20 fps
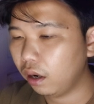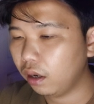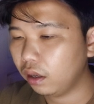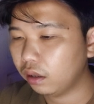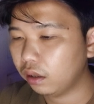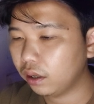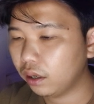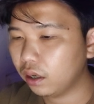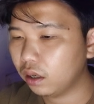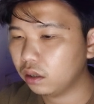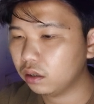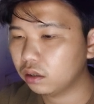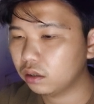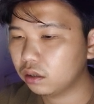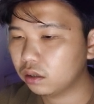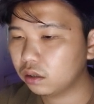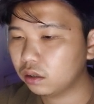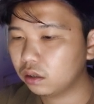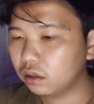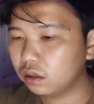anything
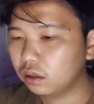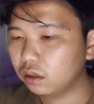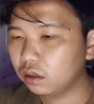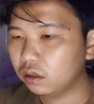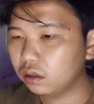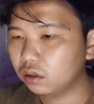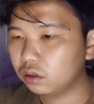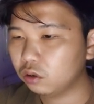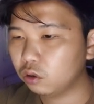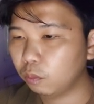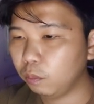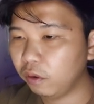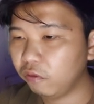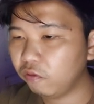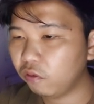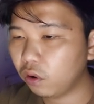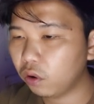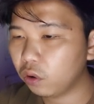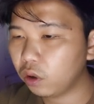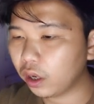else. So
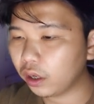before